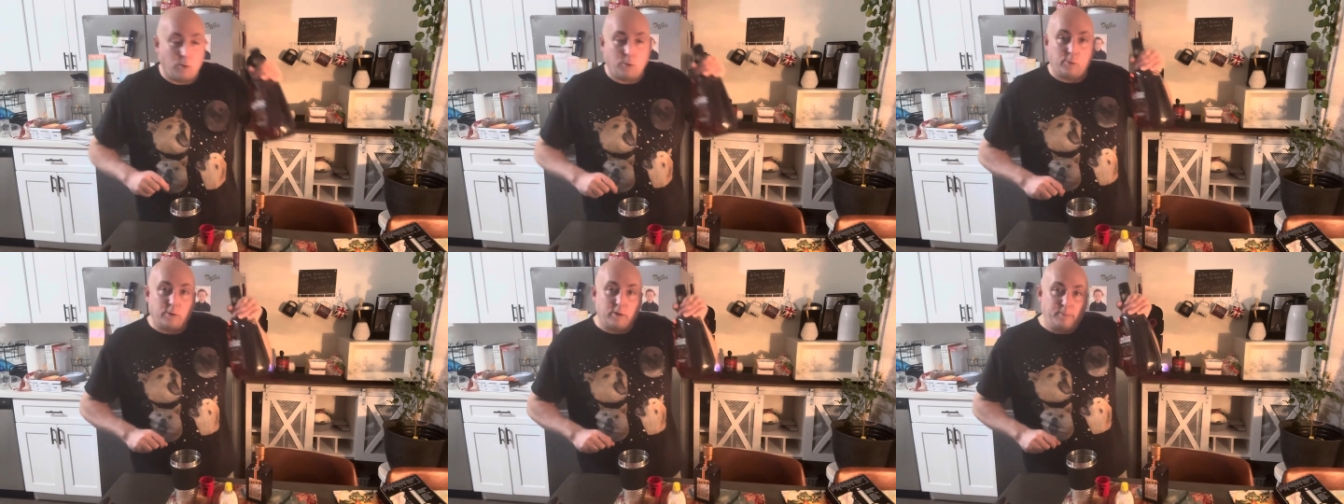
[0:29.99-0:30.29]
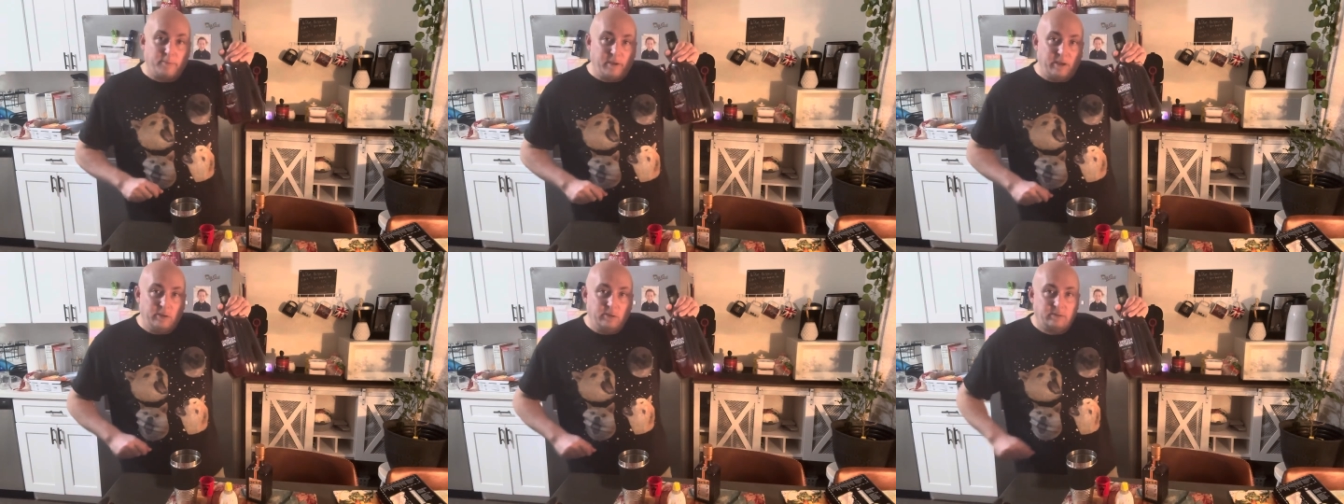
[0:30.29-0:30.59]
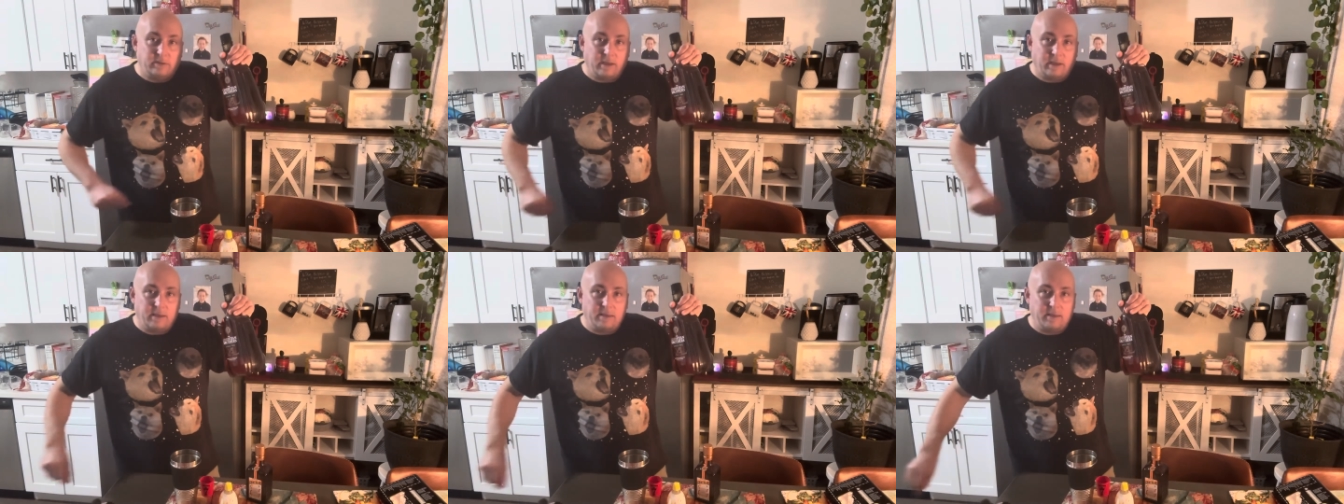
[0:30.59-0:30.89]
We're going to be
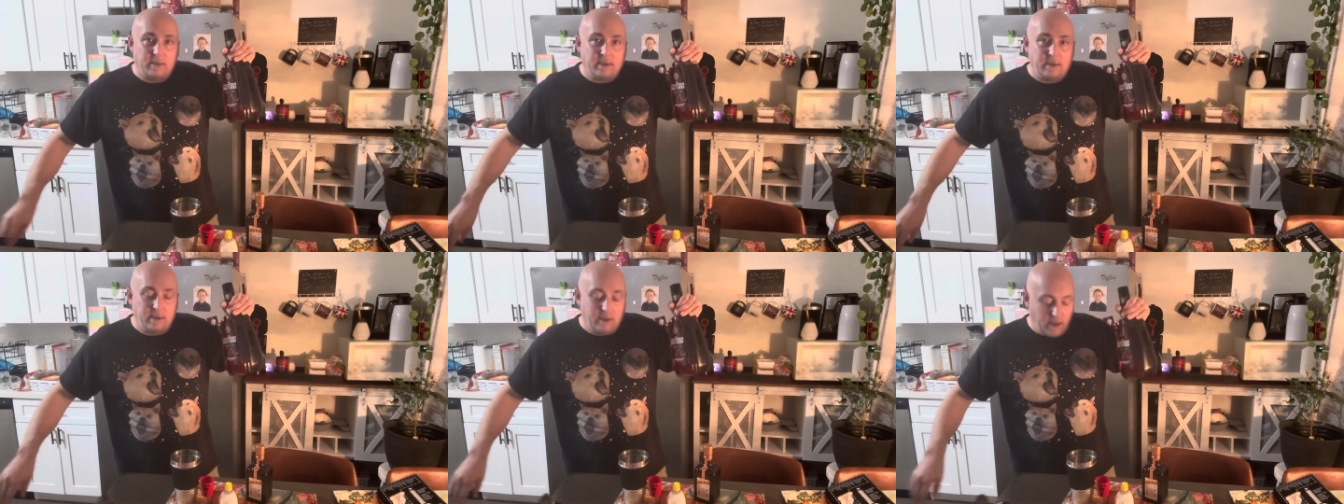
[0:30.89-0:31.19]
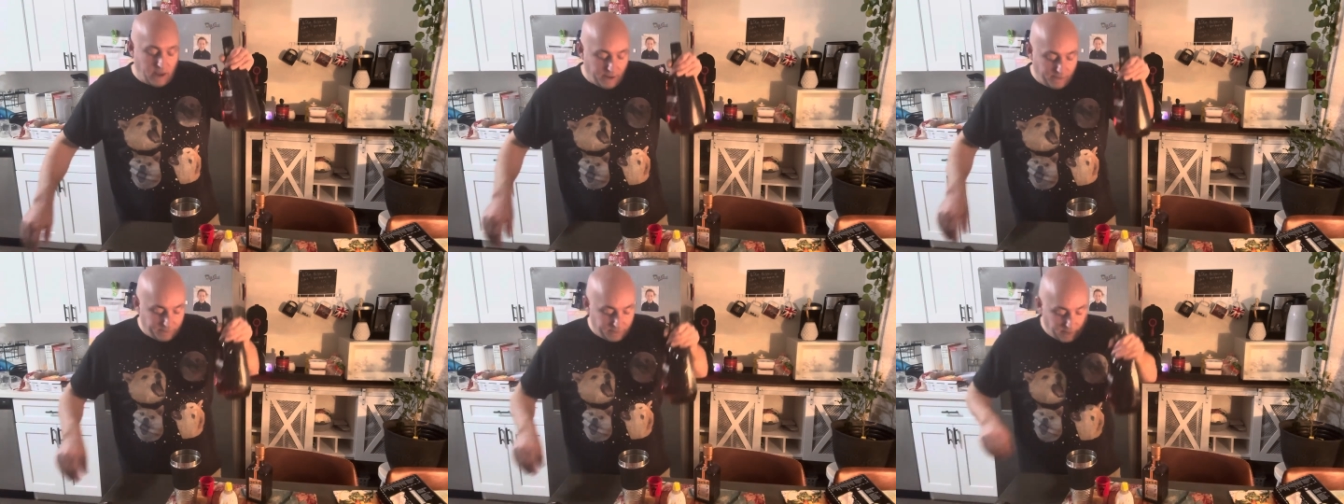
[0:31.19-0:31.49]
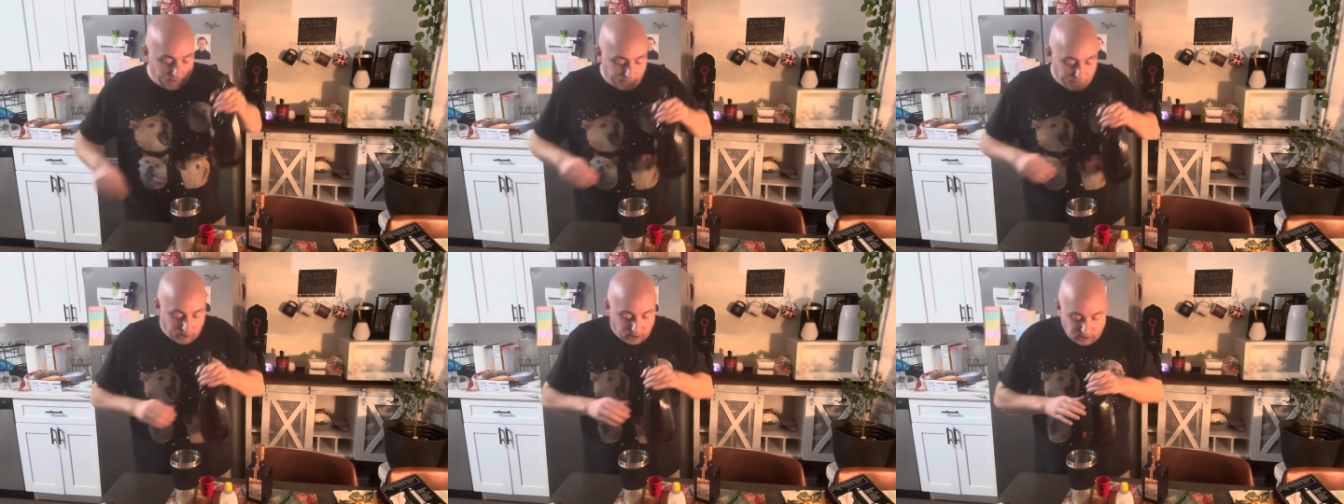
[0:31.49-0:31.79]
using the
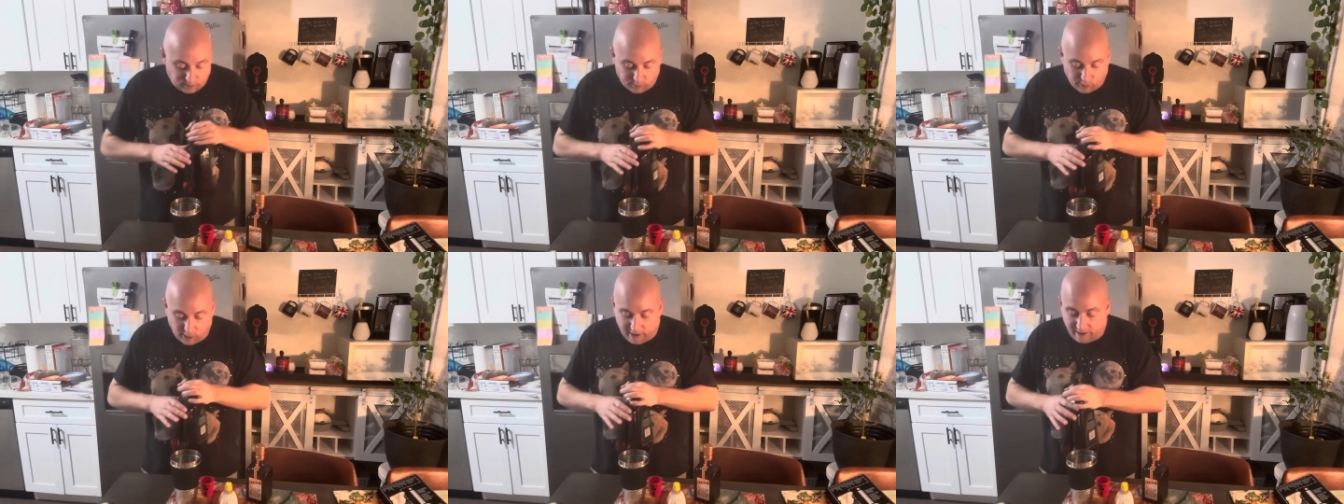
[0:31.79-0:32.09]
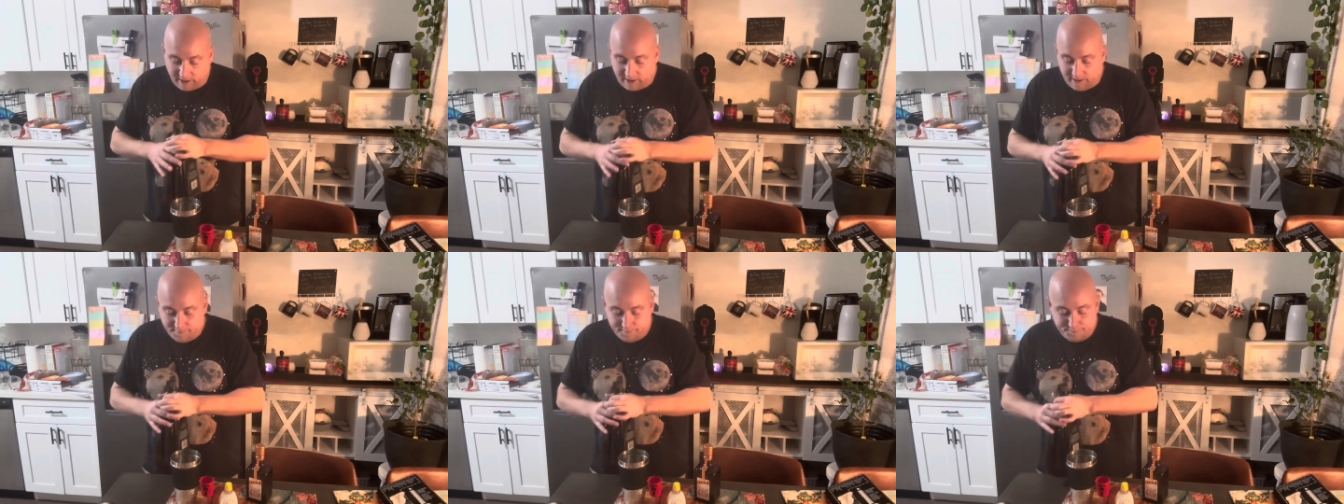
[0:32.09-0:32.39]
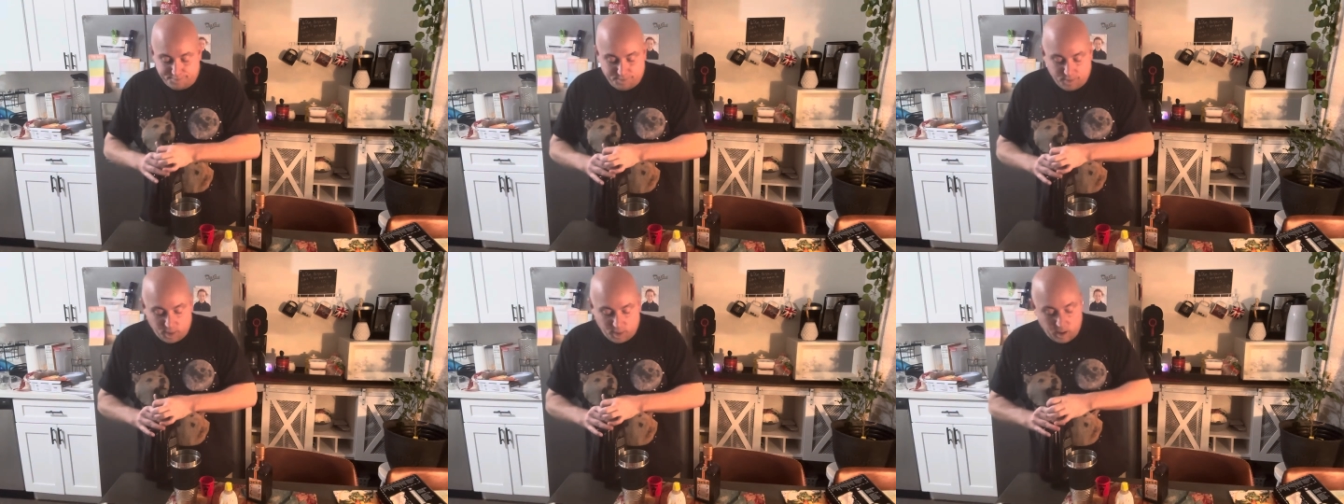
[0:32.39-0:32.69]
French brandy.
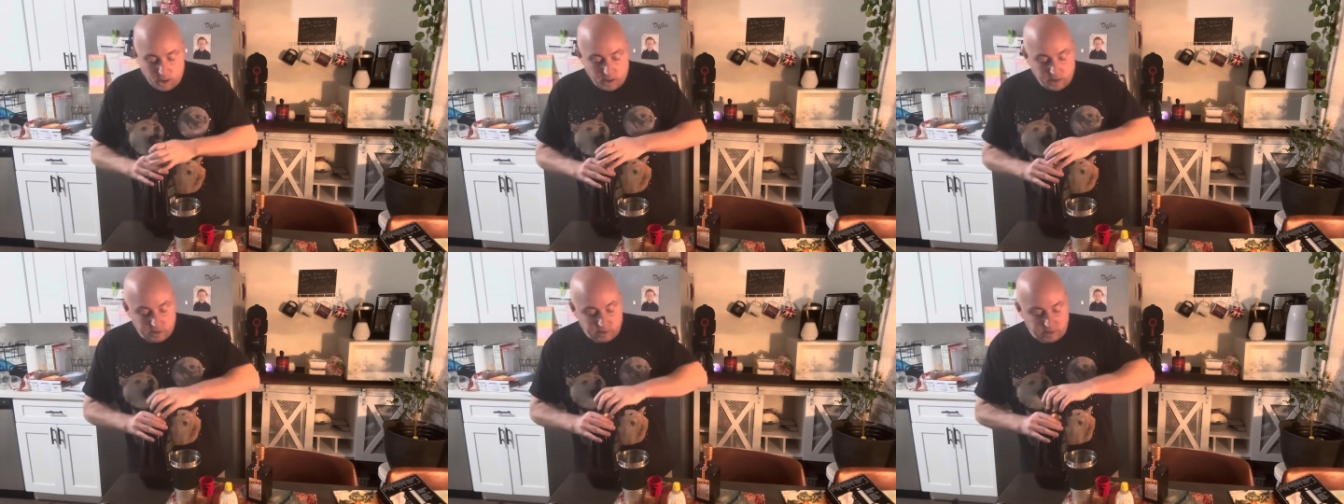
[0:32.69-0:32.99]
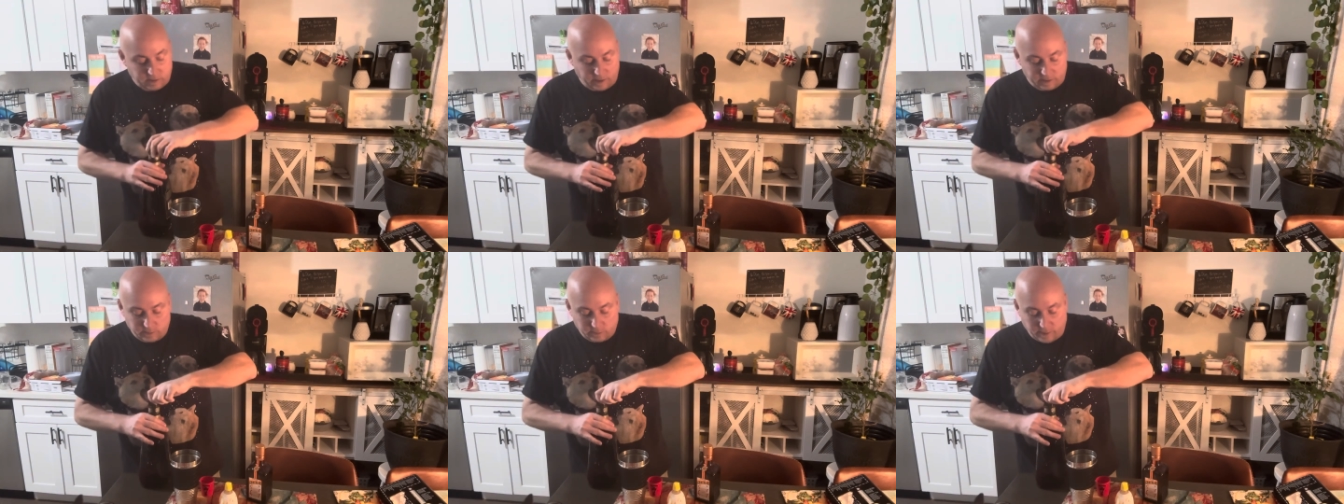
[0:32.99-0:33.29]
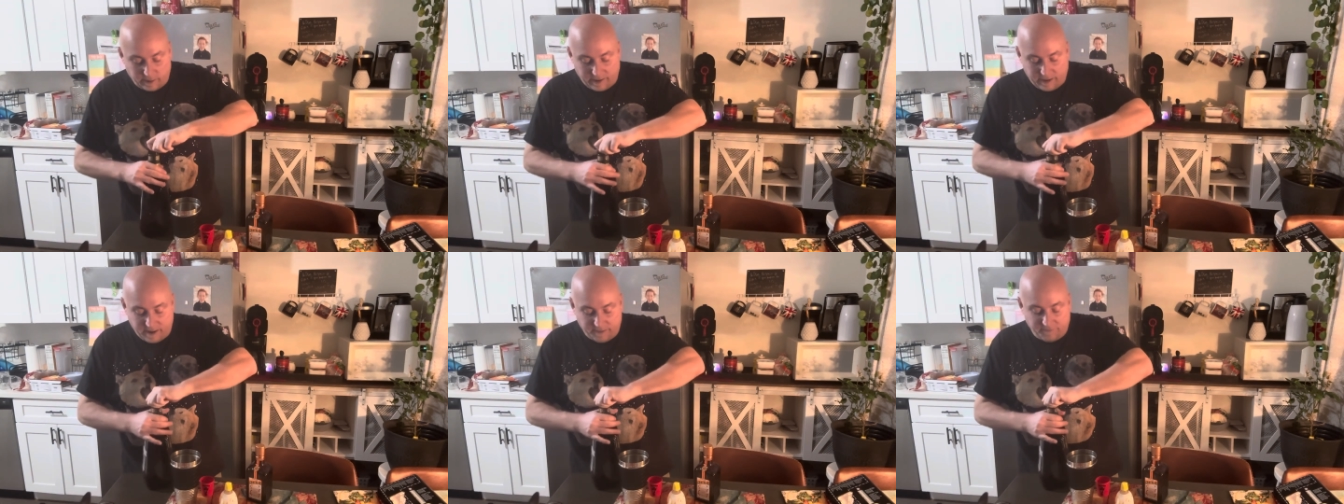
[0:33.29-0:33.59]
So that's what
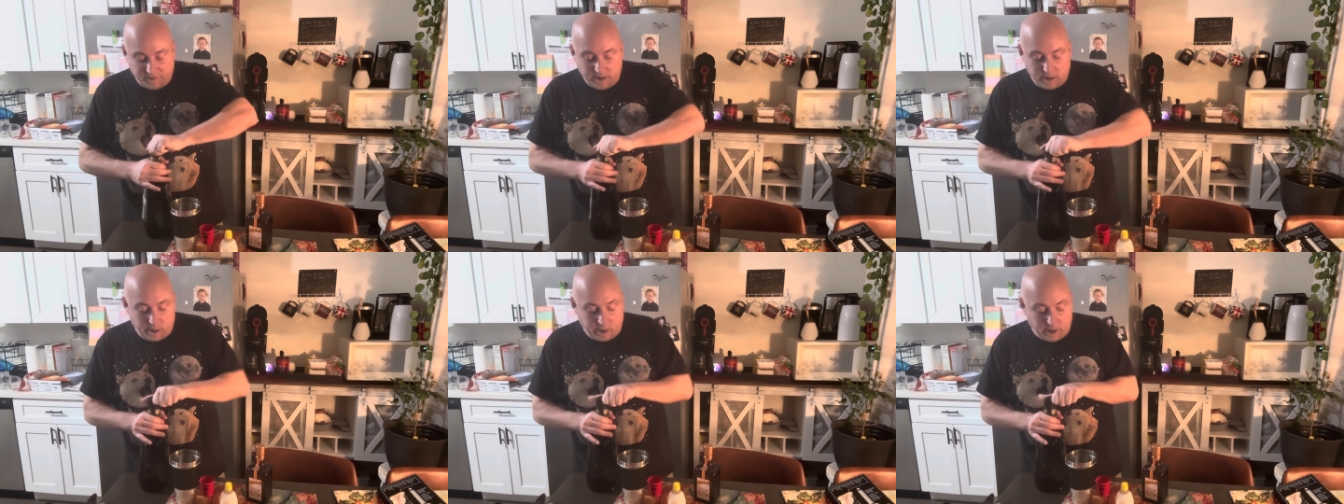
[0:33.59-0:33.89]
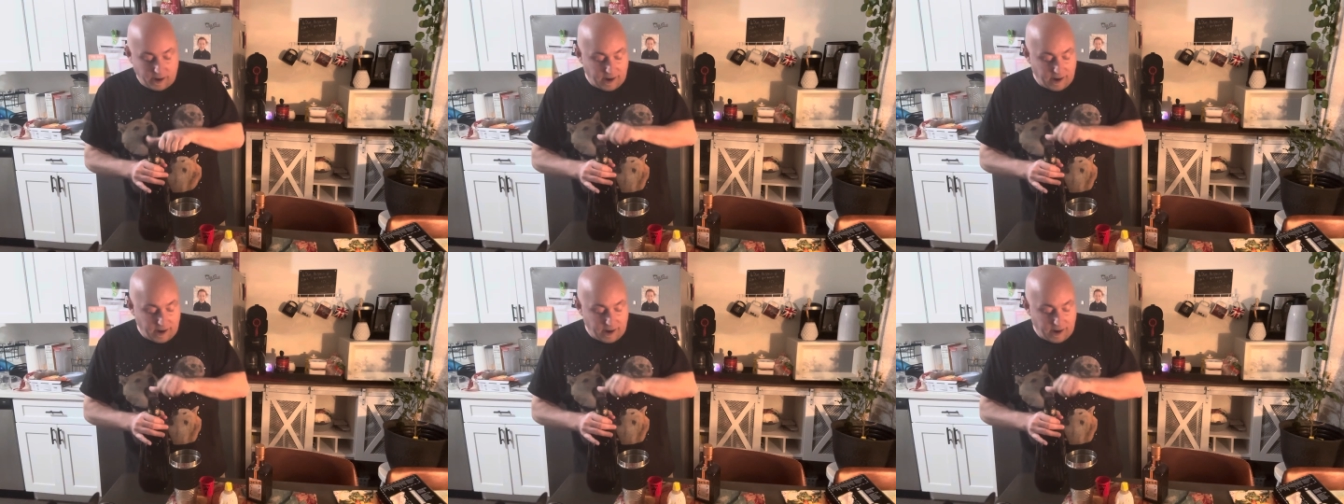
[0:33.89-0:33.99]
I have here.